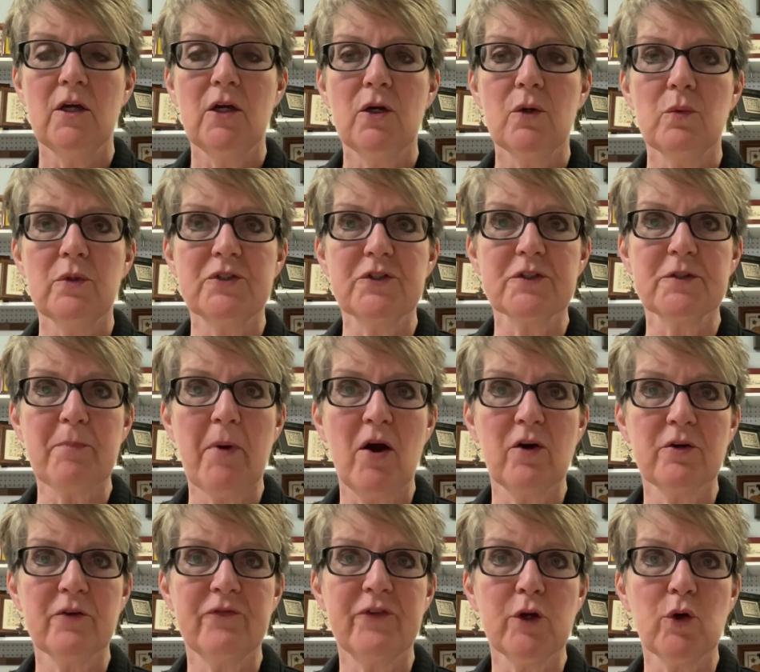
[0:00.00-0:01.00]
which is part
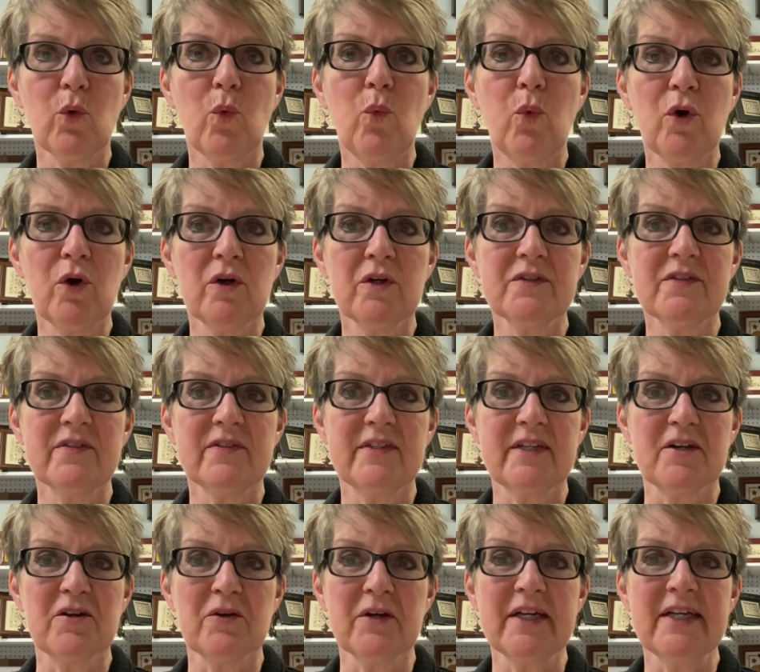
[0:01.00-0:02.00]
of their word
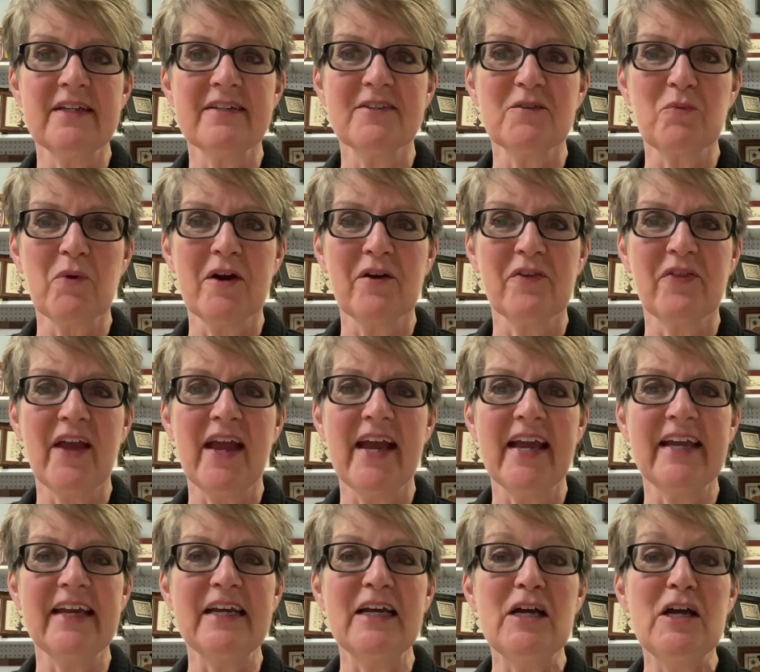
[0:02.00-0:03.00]
series, where
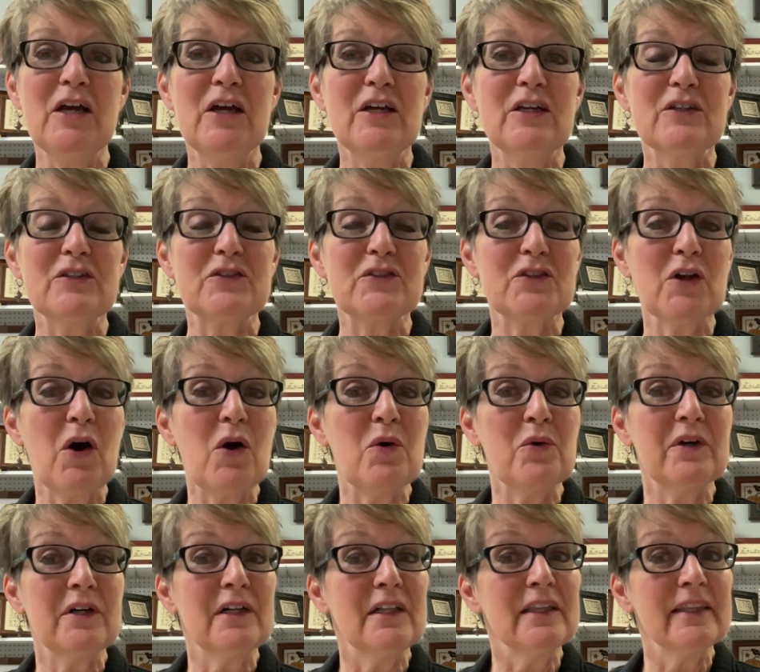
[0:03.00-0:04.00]
they so
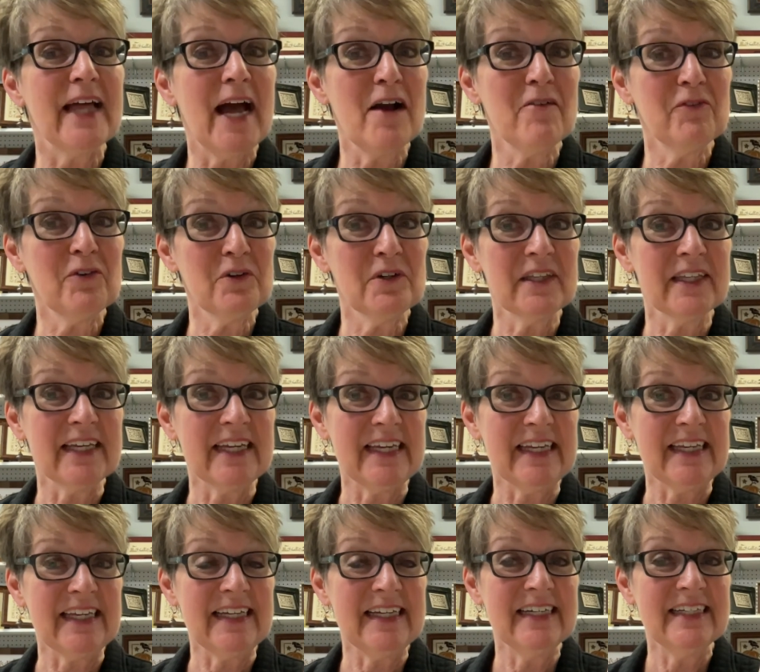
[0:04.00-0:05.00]

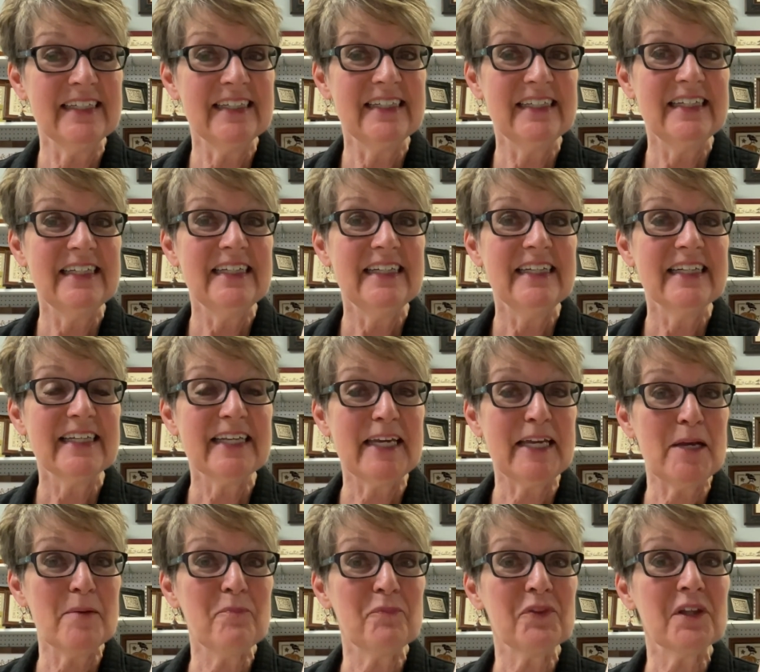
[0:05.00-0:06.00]
cleverly
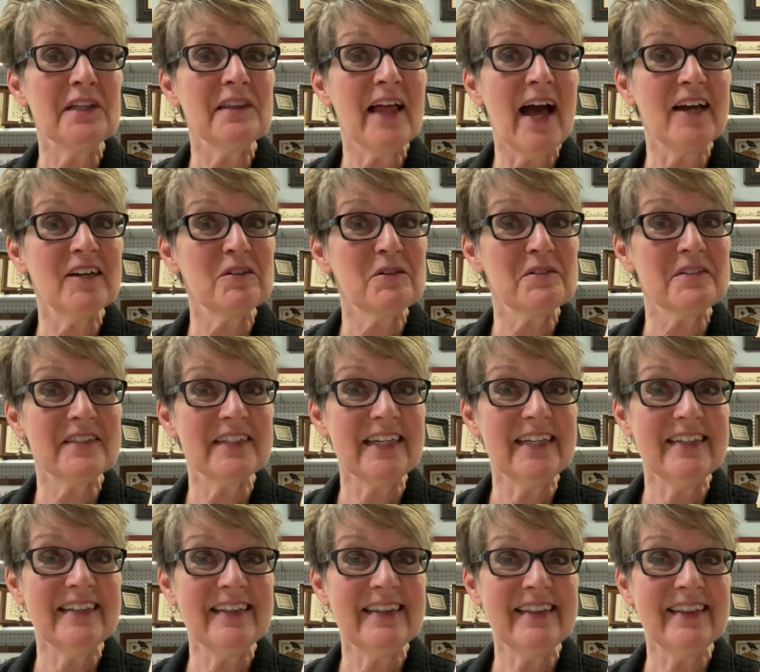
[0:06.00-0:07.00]
keep the letters
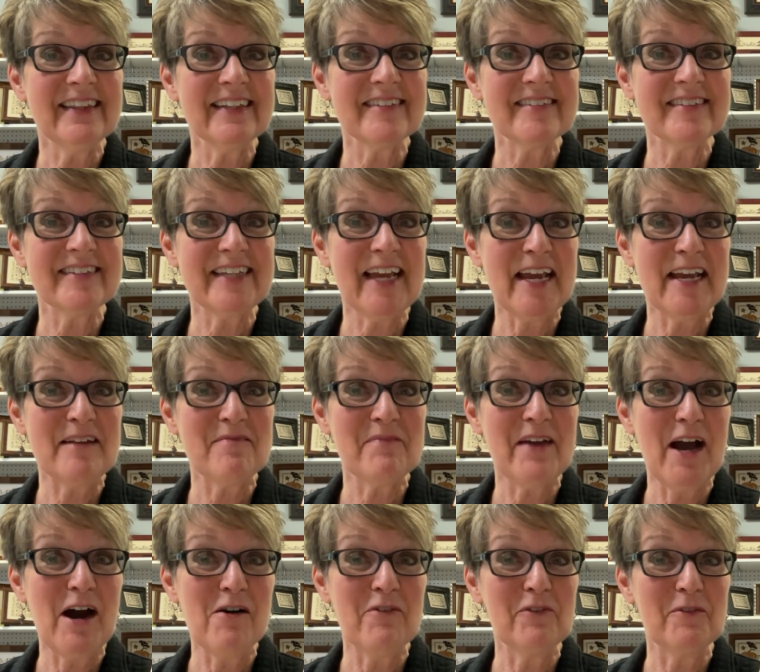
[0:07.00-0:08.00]
in the same
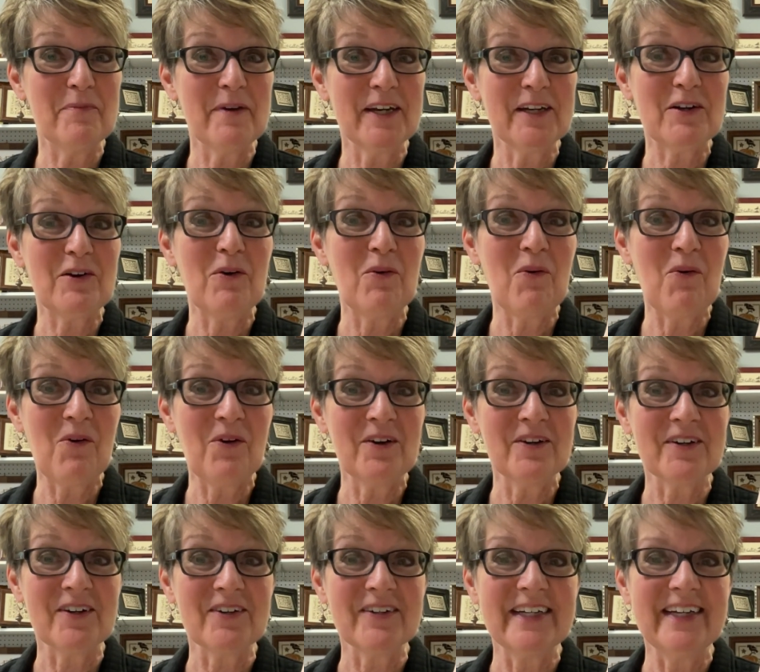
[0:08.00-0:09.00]
alphabetical
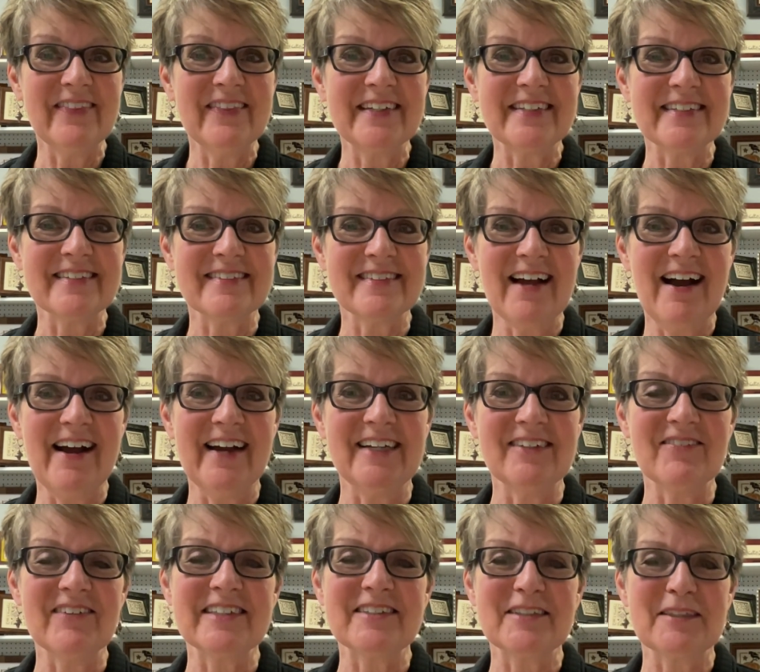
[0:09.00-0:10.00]
order in the design,
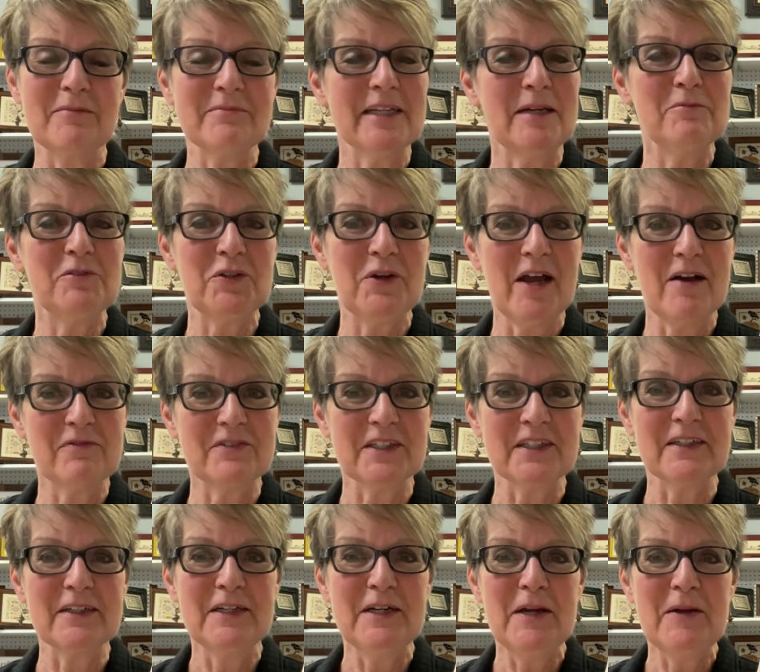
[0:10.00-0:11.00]
which sometimes you have to